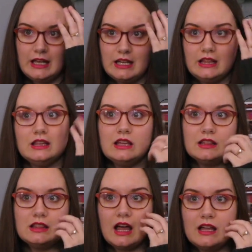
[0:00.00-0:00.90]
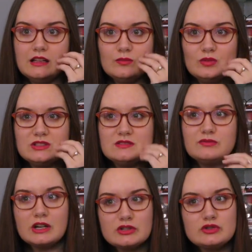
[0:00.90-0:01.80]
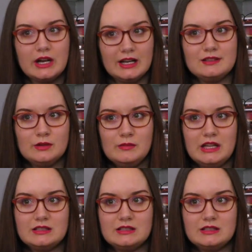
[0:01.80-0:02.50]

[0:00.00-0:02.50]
And I think that it was frustrating to me